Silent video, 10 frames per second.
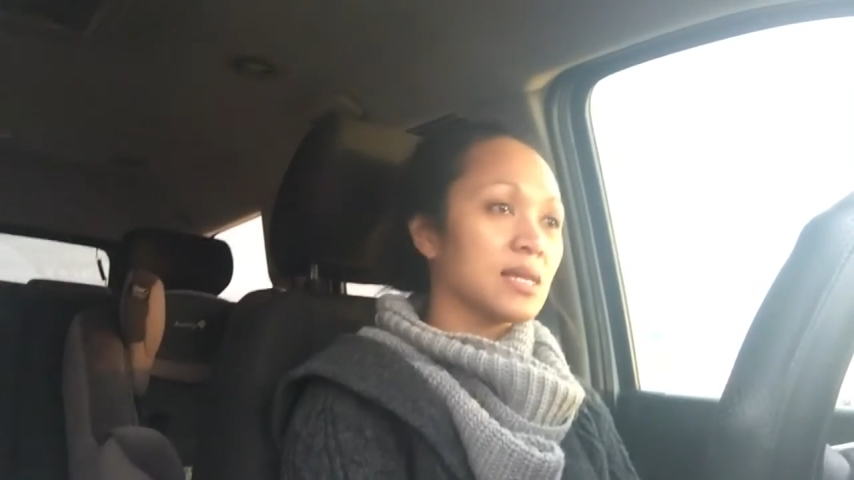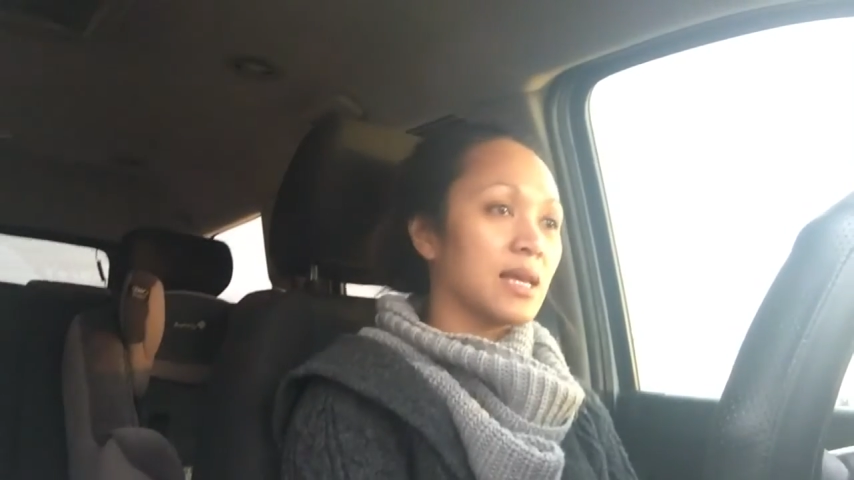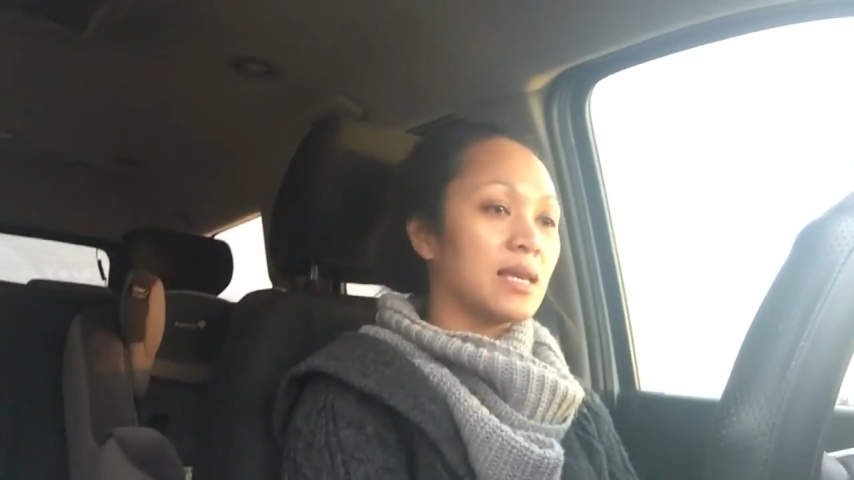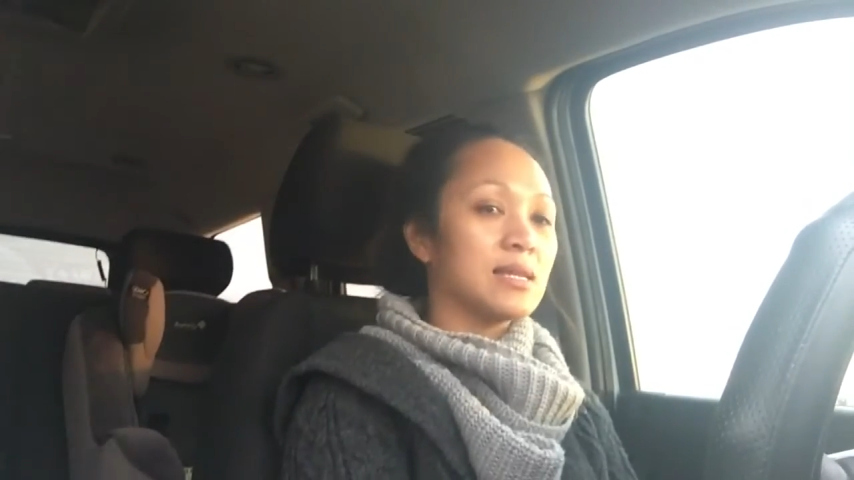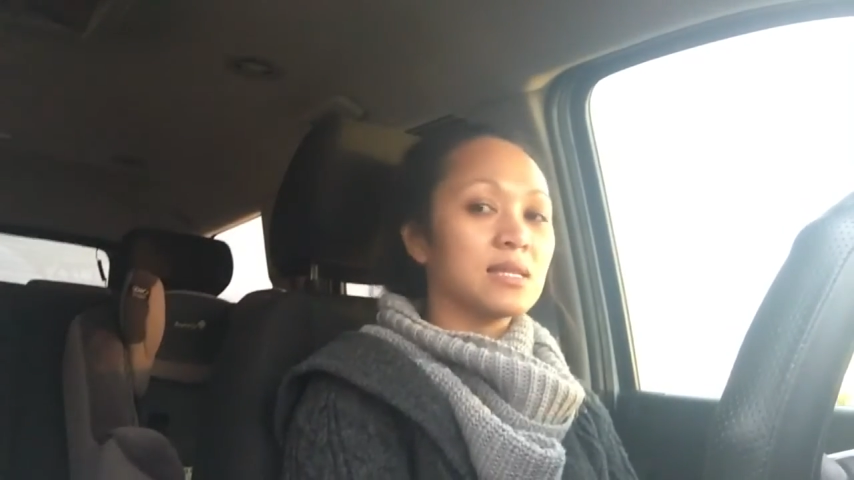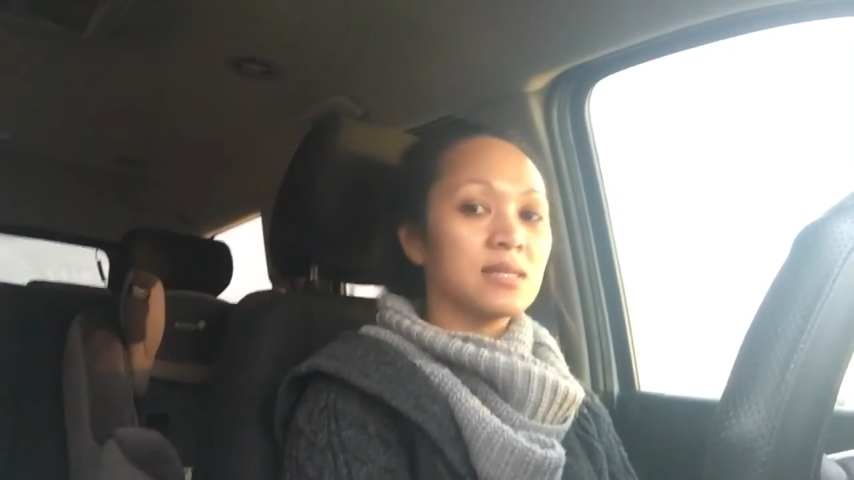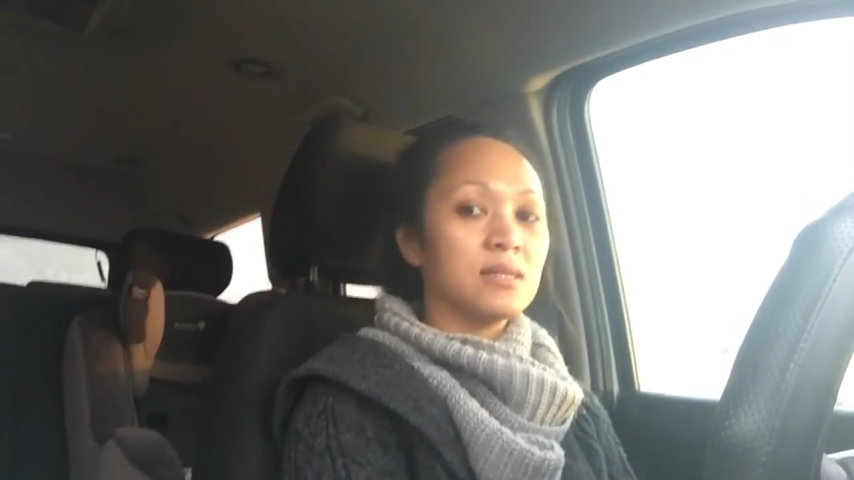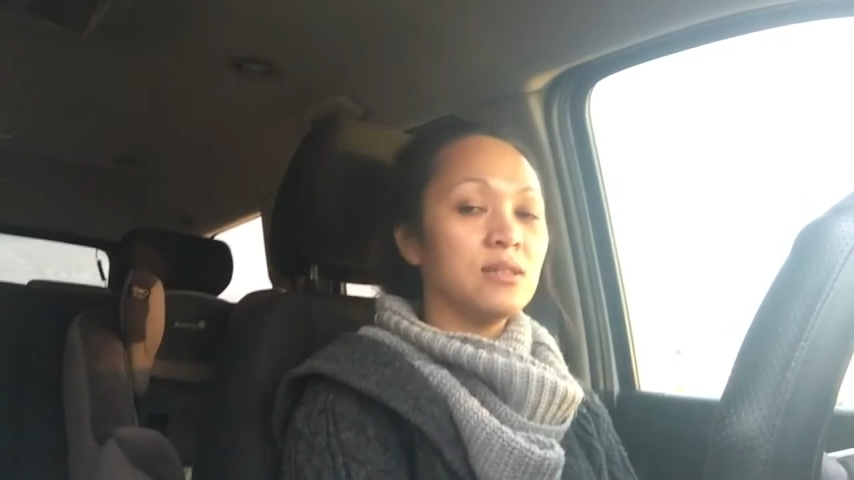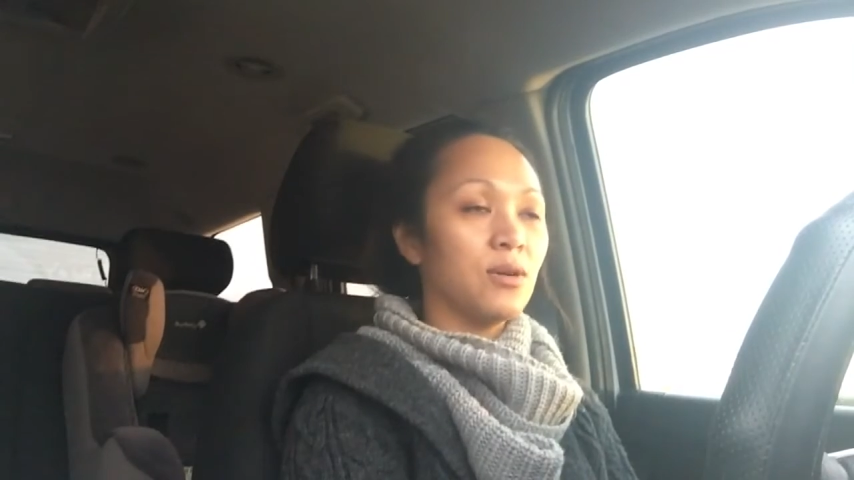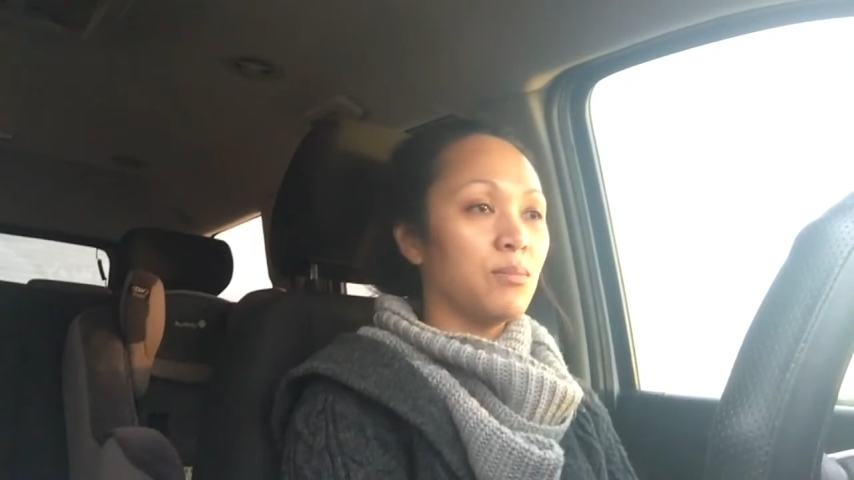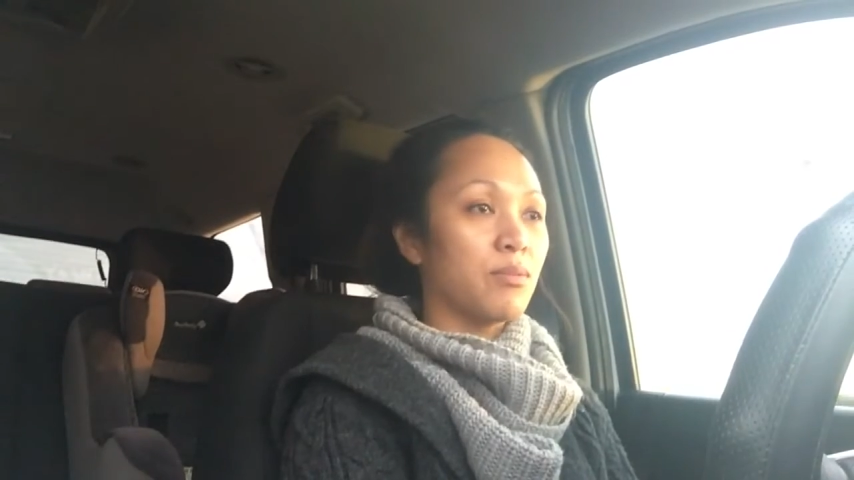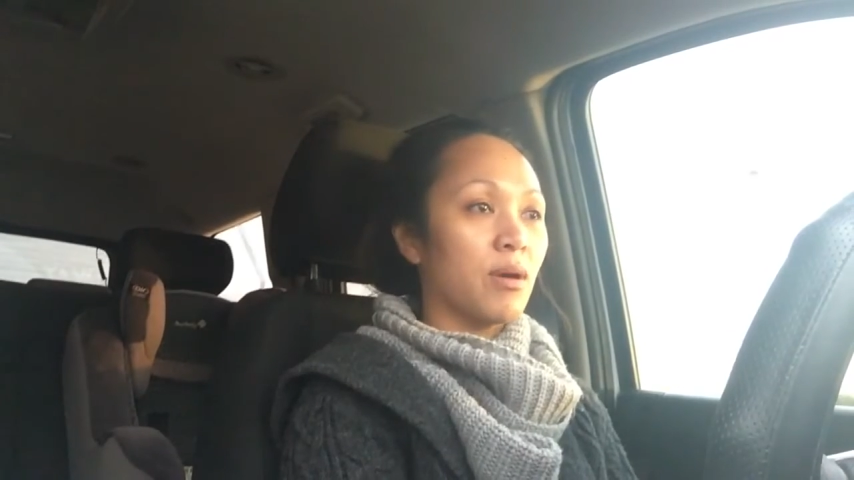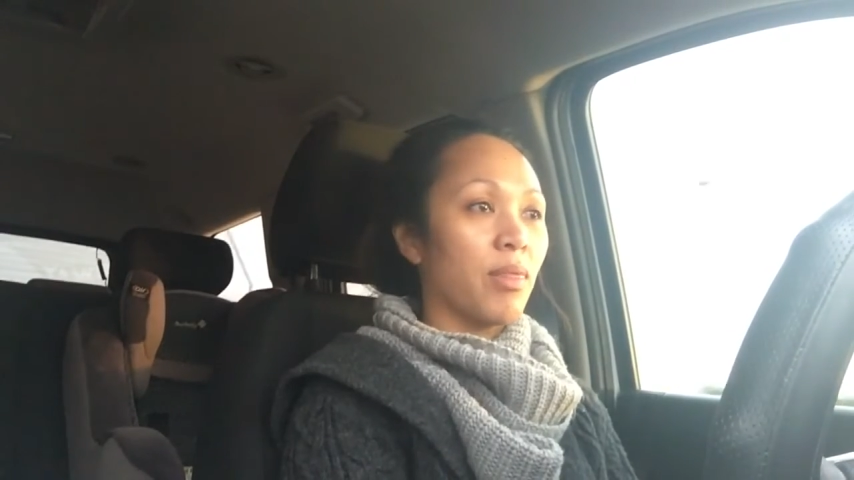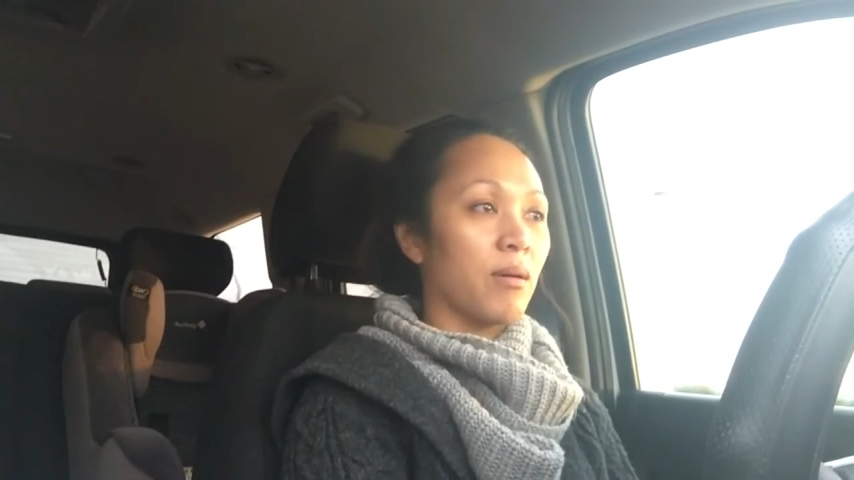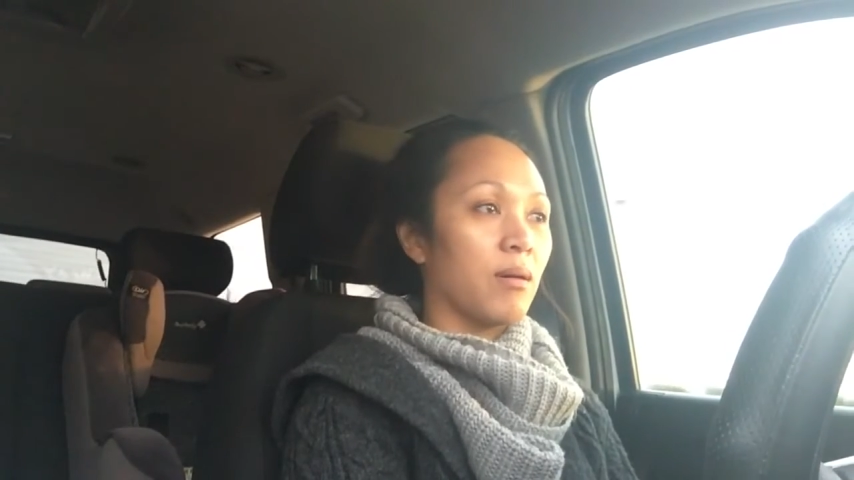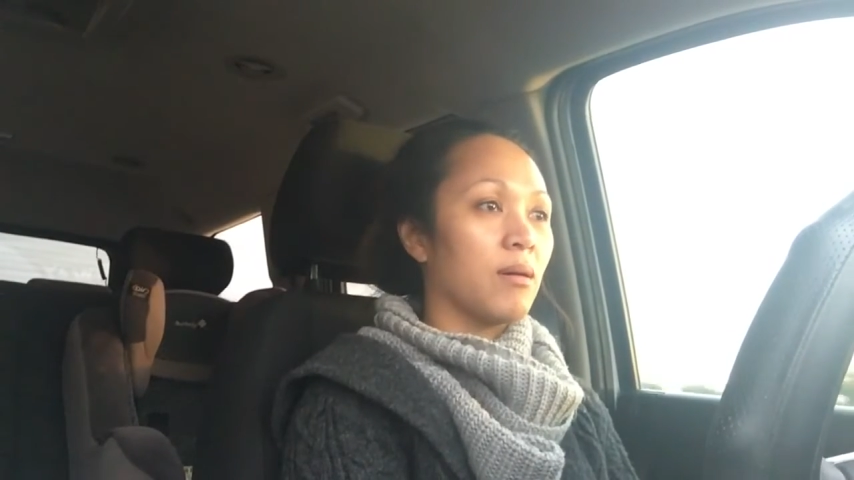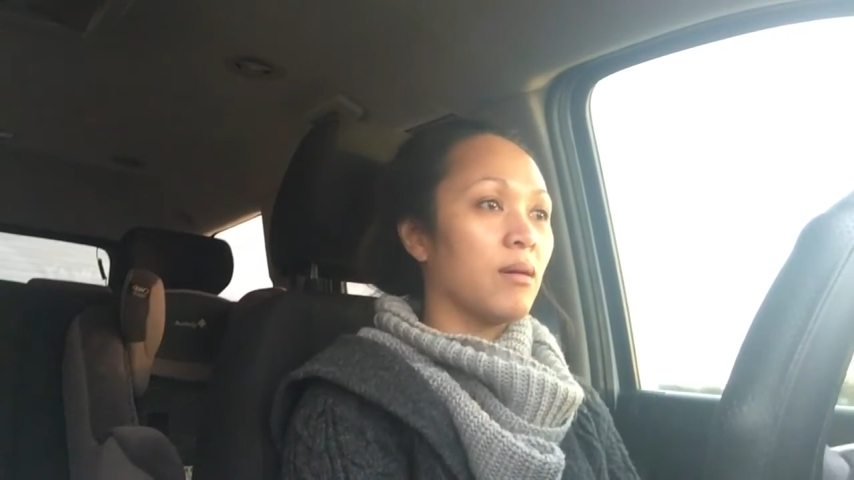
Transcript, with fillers: like his, you know, brother,